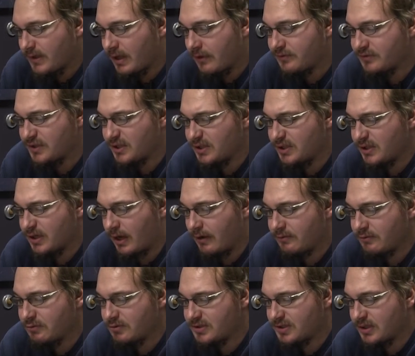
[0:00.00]
have
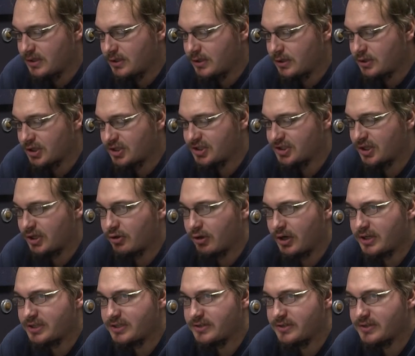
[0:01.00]
you seen Justice League
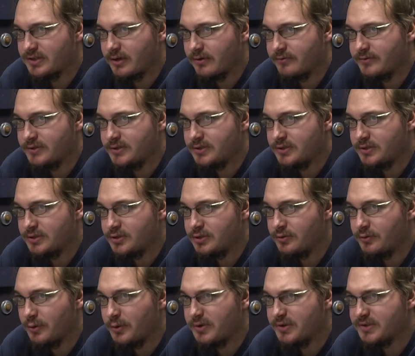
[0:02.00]
Crisis of
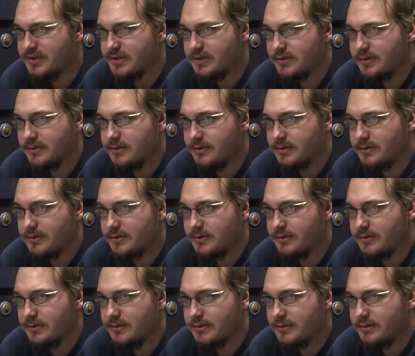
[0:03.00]
Two Earths?